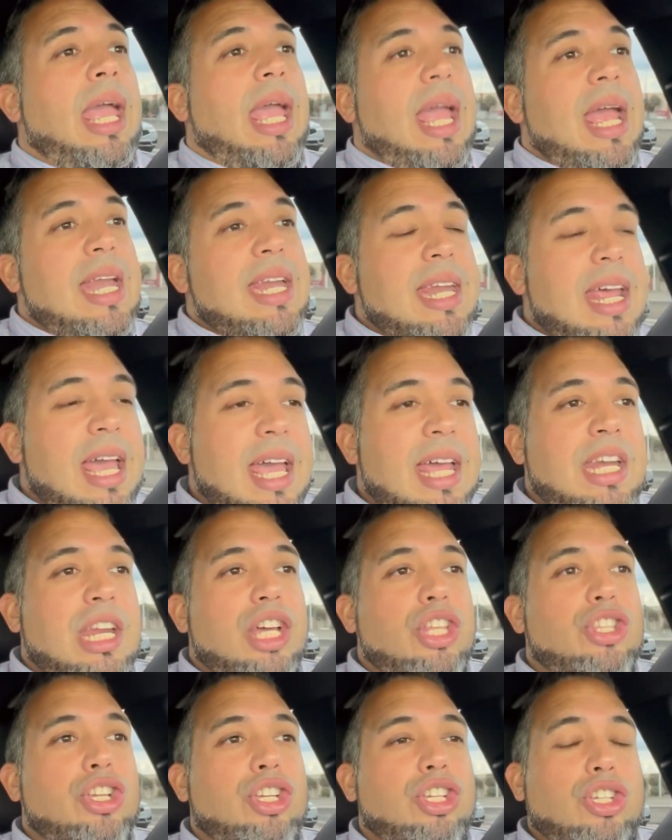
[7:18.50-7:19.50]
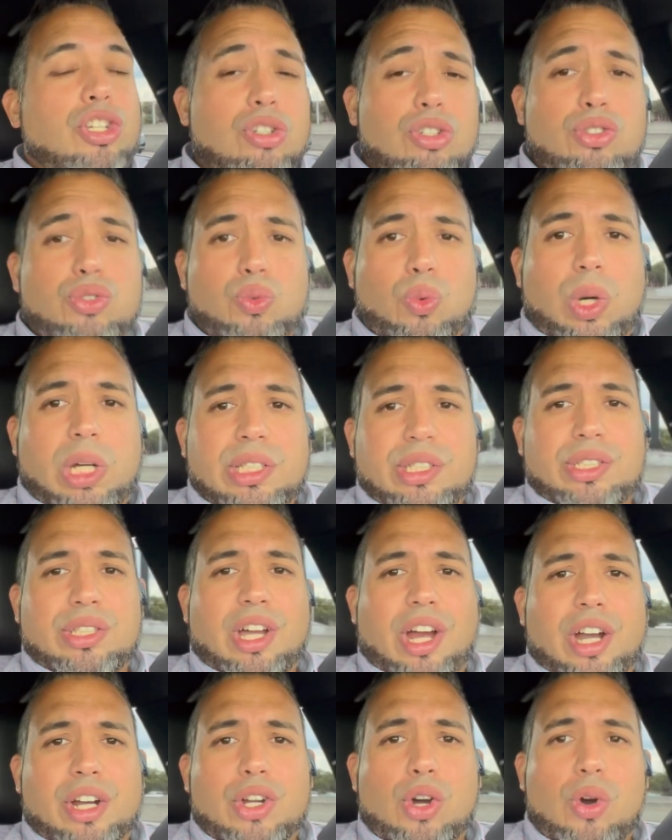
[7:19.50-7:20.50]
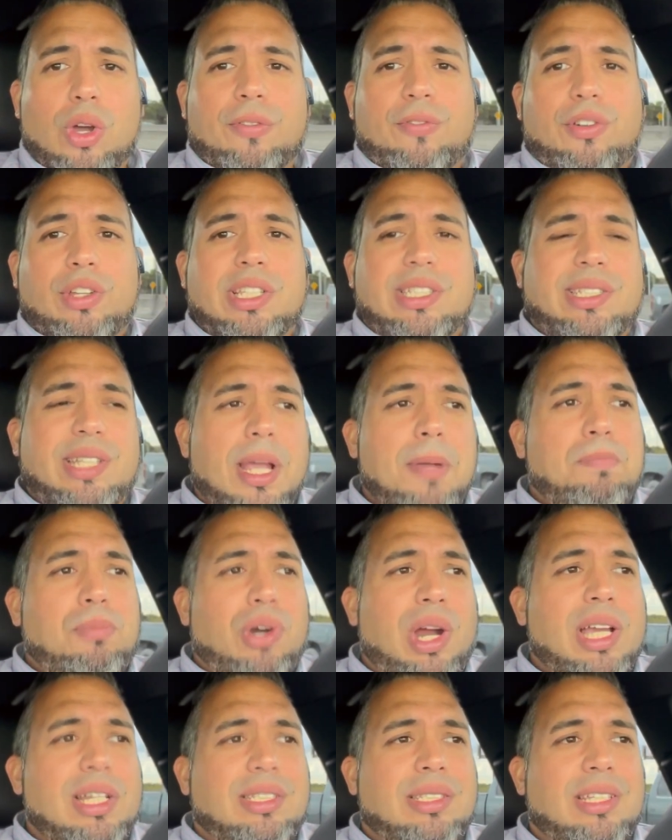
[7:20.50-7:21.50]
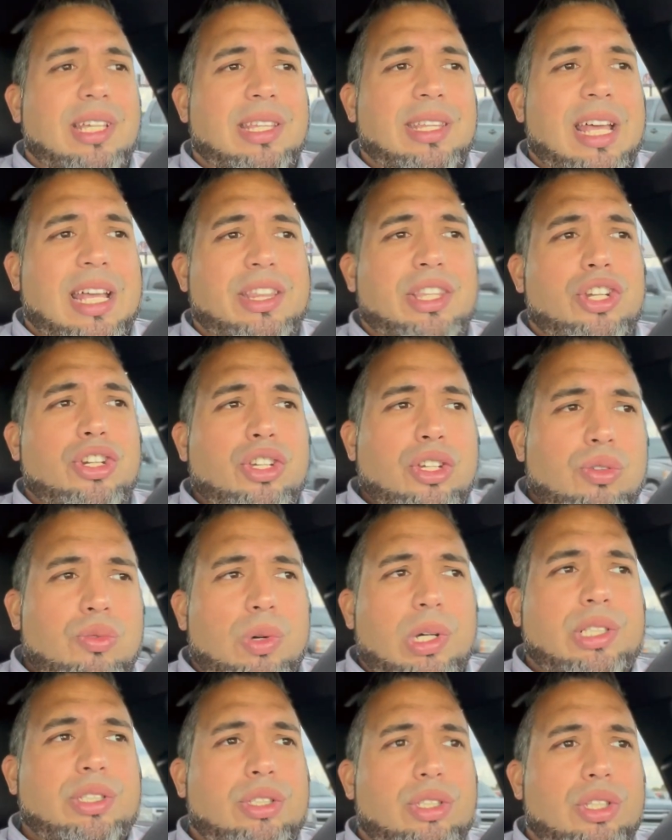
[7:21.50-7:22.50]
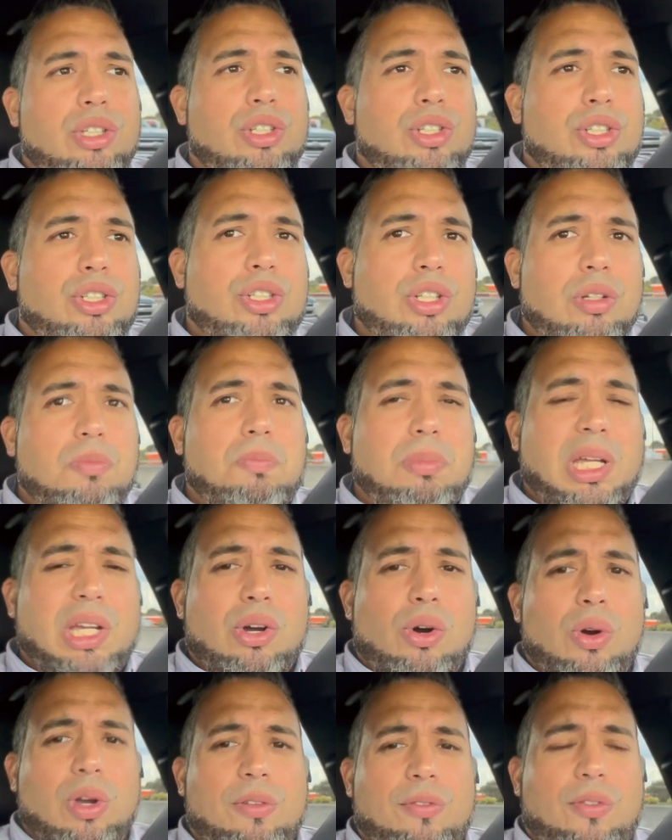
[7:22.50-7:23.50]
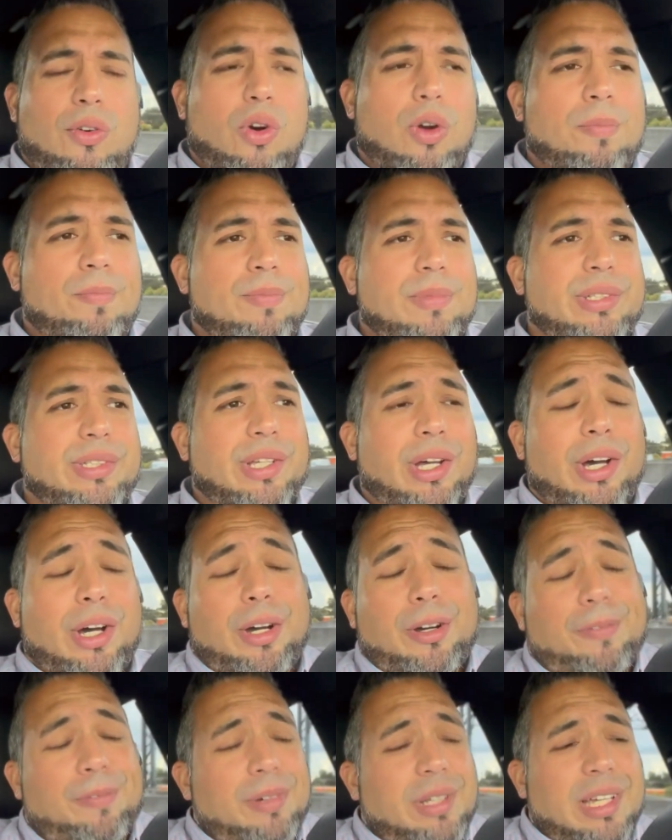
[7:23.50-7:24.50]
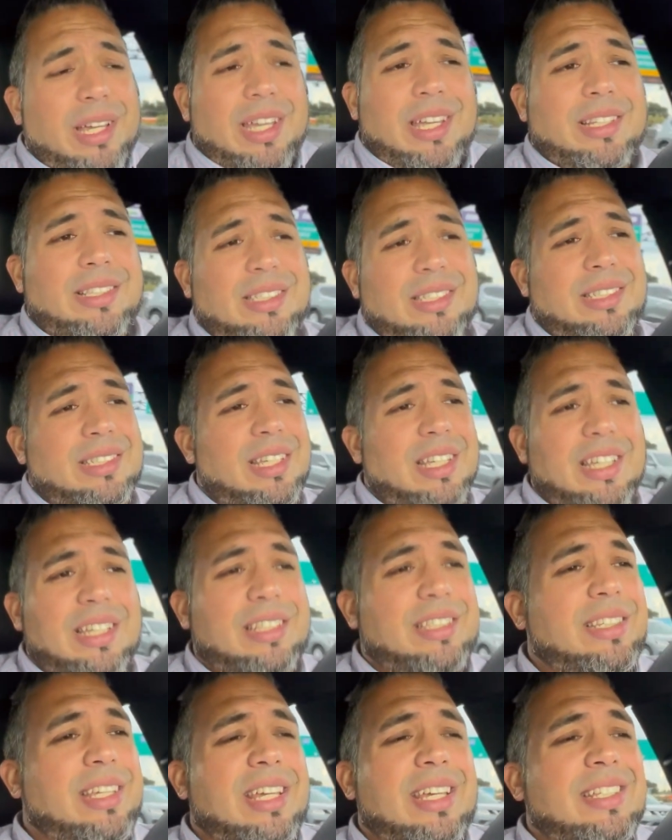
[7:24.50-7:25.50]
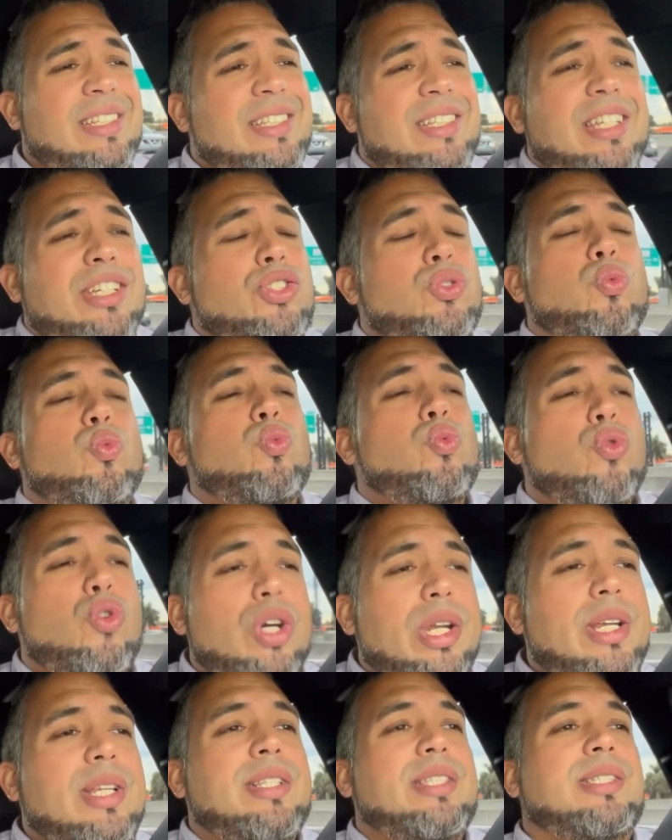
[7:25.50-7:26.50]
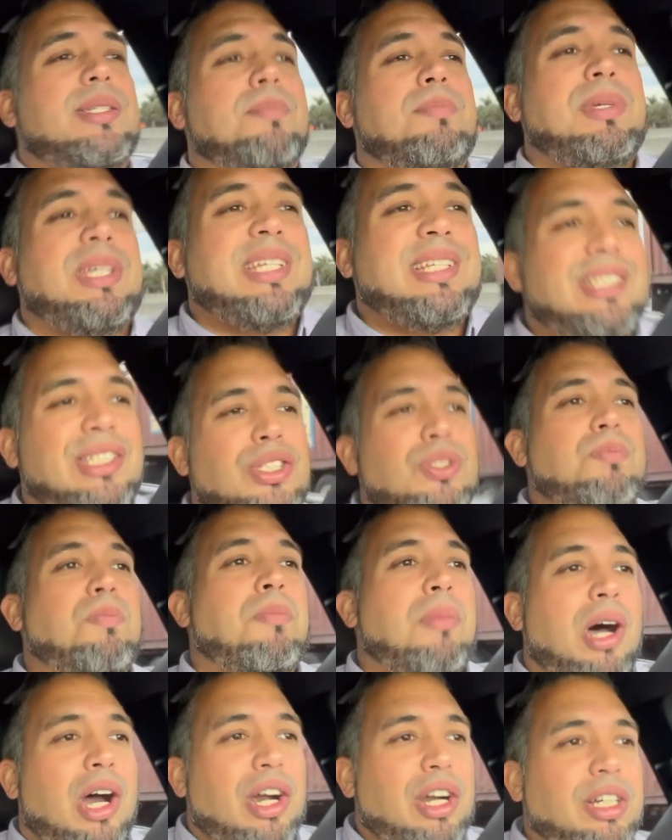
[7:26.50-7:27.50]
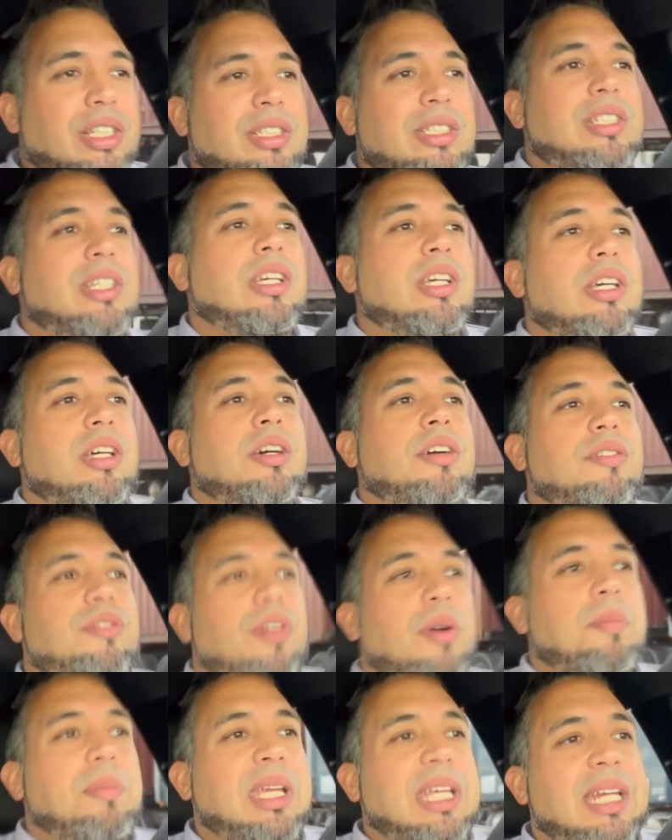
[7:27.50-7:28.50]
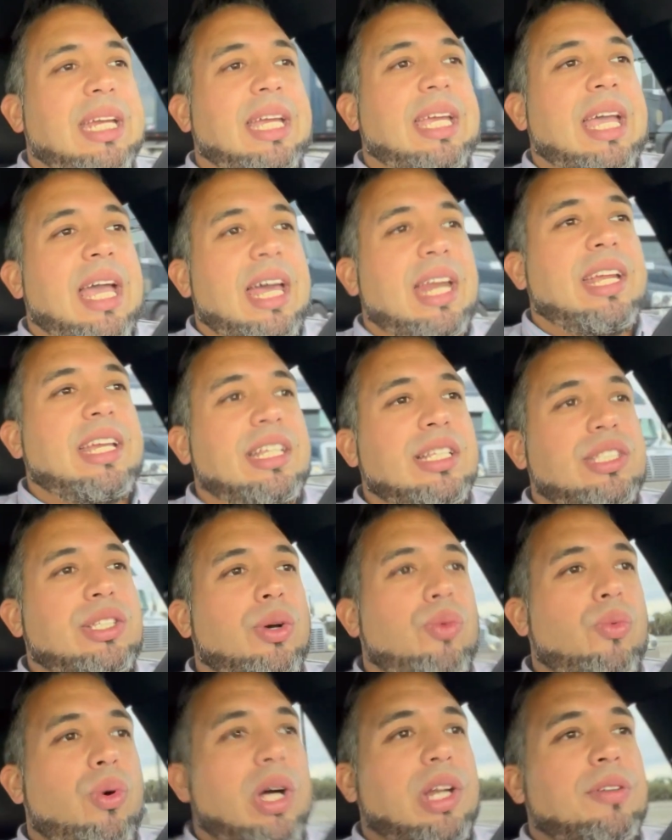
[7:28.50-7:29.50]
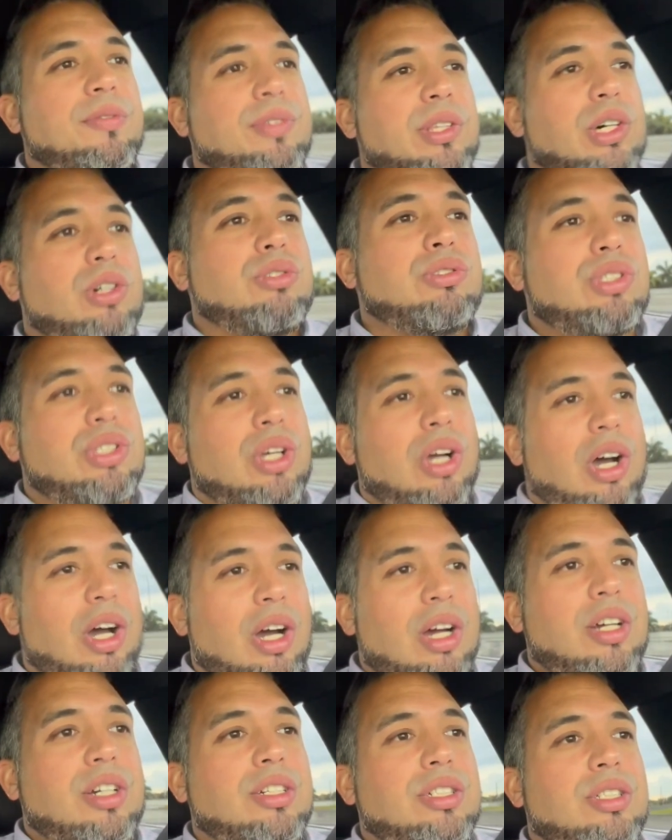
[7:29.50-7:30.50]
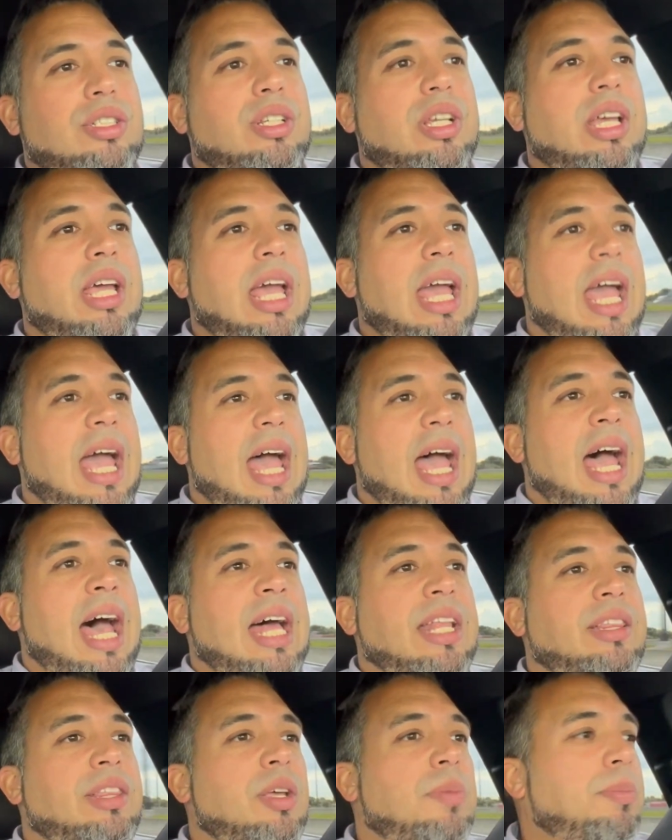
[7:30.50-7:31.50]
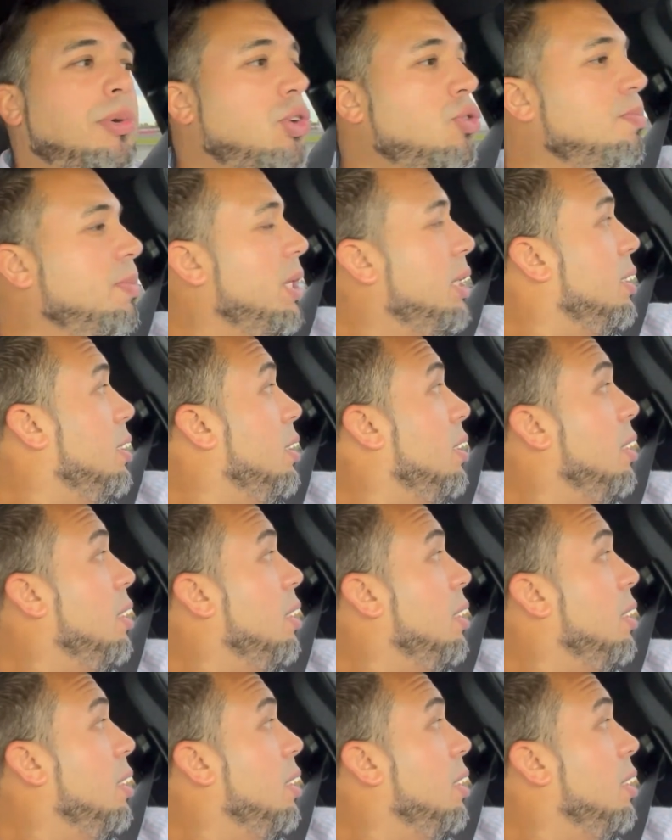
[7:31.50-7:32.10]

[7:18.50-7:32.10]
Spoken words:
And then the used ones are going for the same price that the new ones should be going for. So it just wouldn't be smart for me to get into one of those cars at the moment.